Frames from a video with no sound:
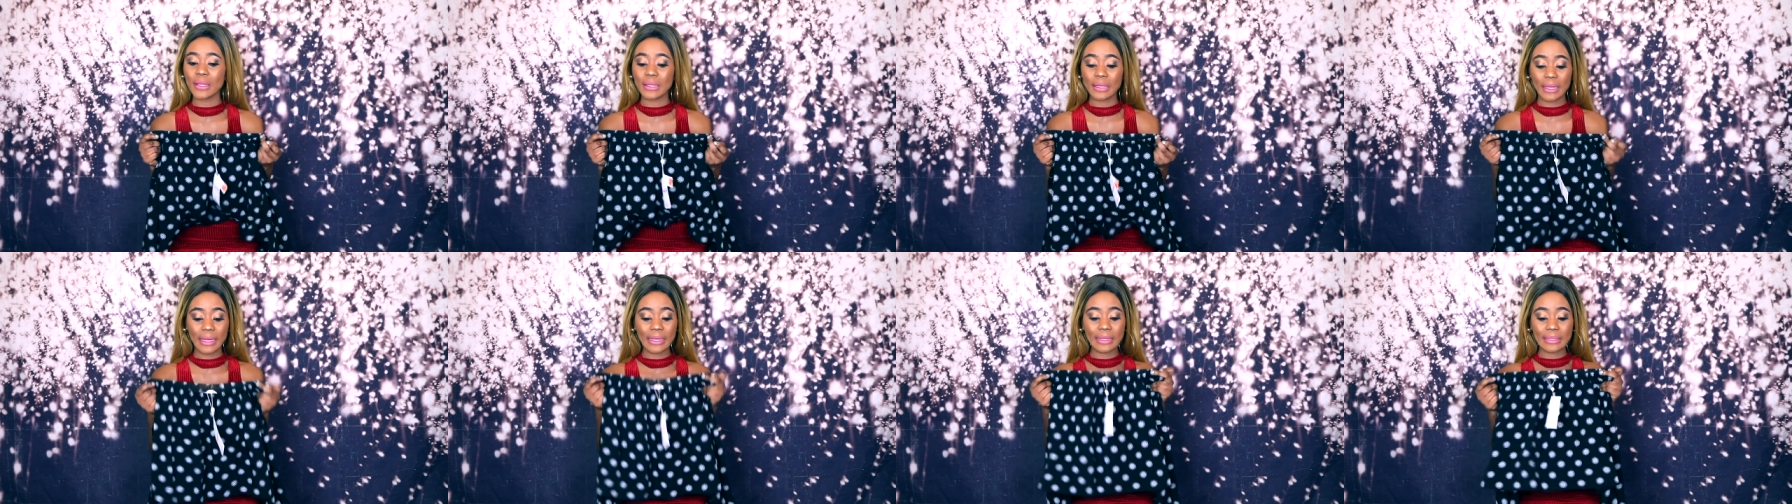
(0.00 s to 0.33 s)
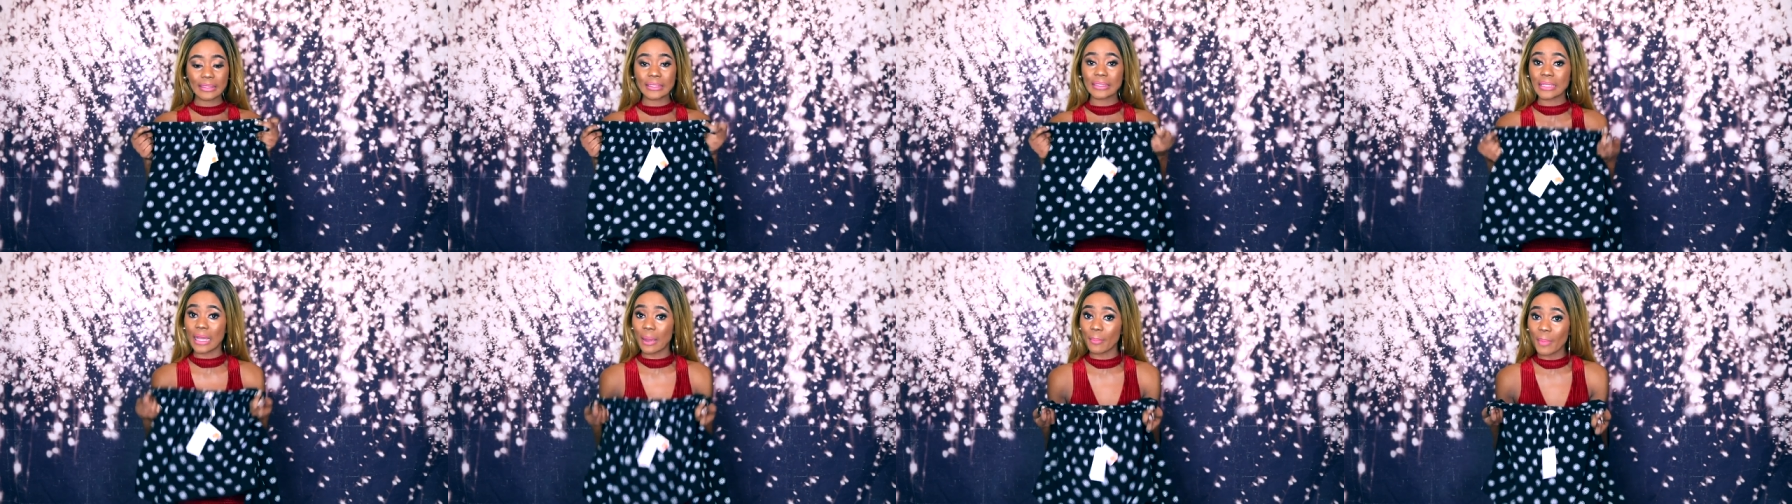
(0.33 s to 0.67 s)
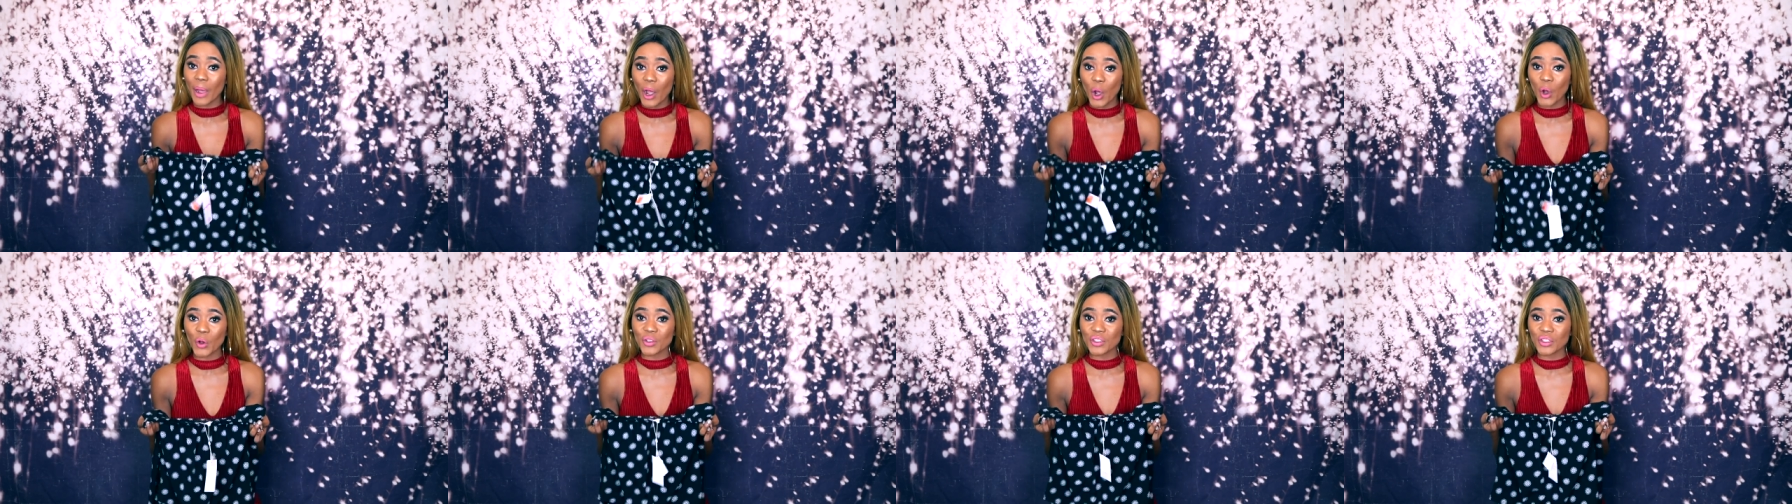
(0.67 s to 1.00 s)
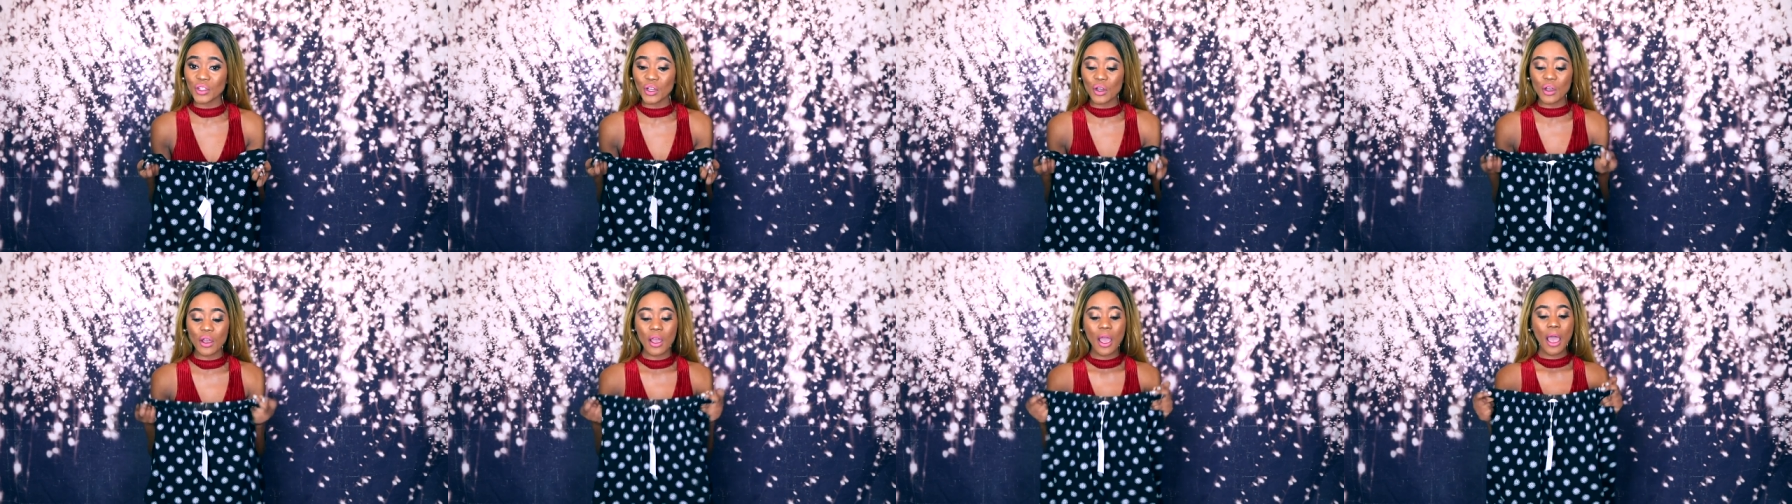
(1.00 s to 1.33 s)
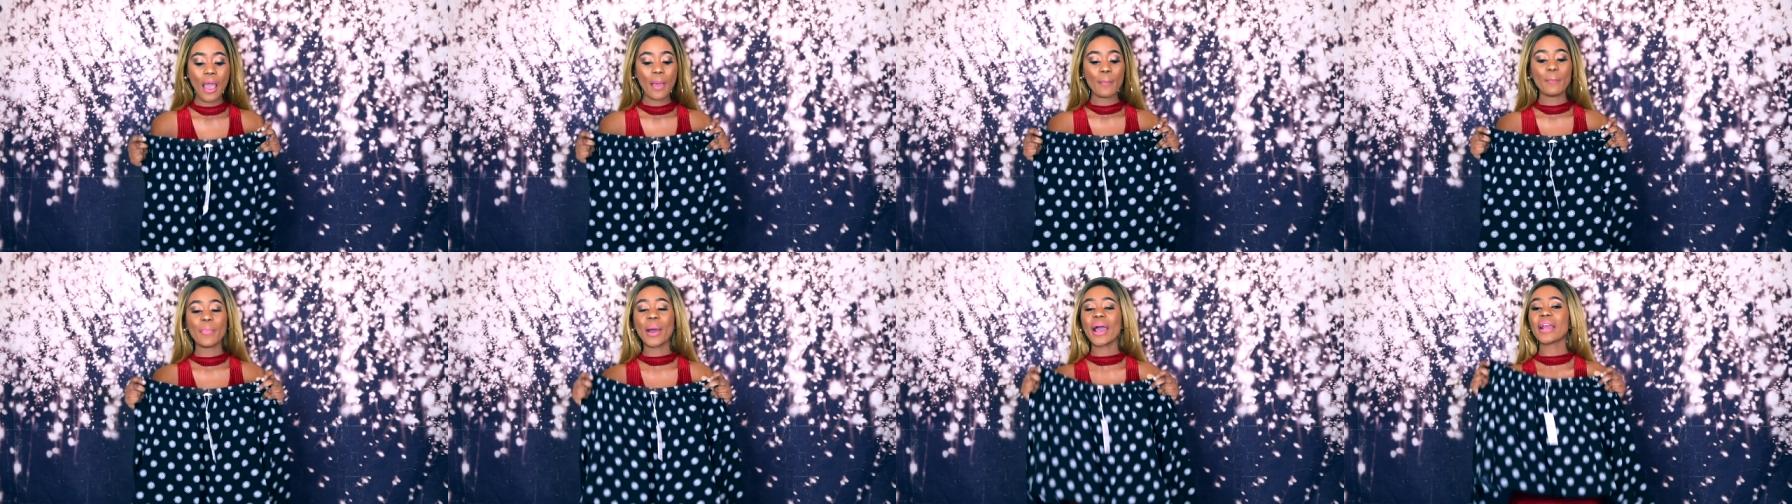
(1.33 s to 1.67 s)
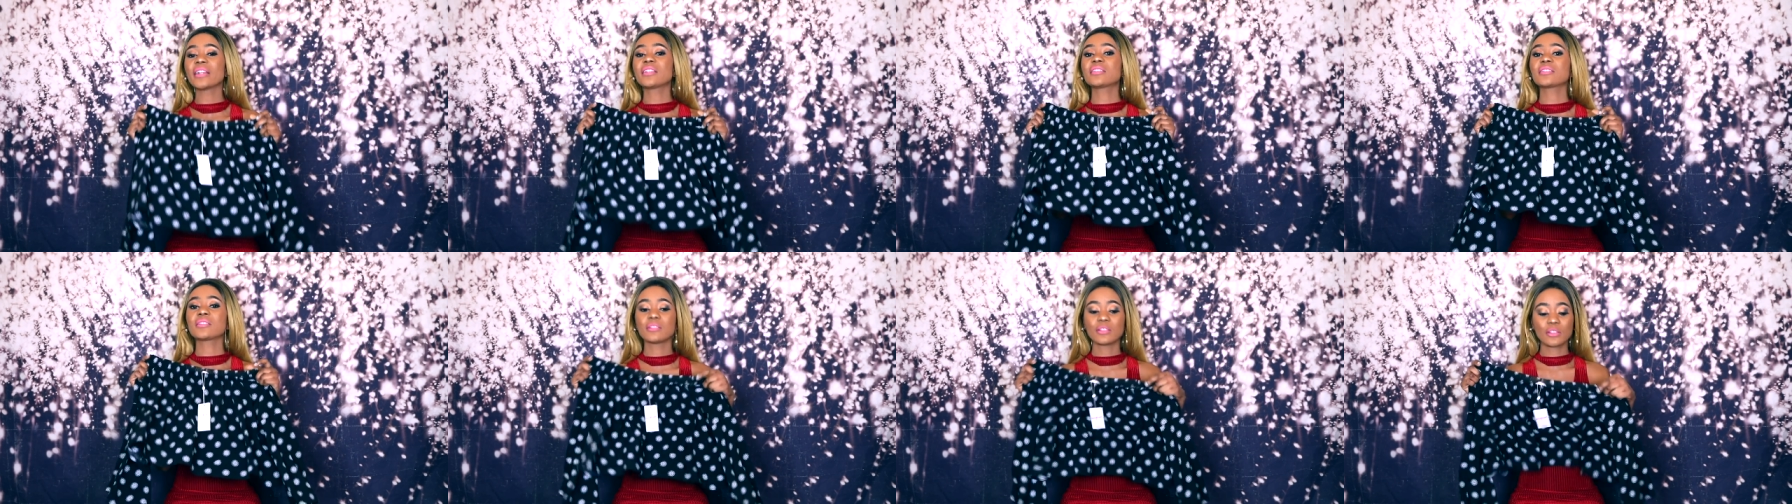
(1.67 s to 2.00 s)
in summer also, but
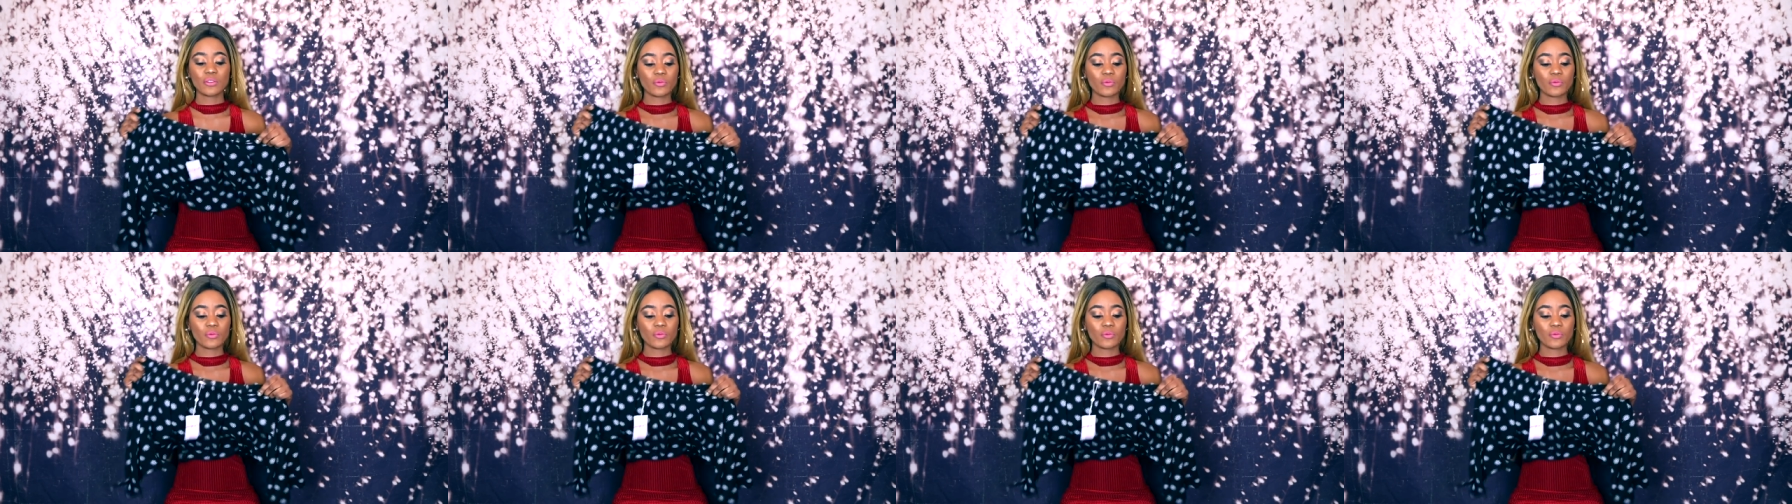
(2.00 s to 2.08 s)
it's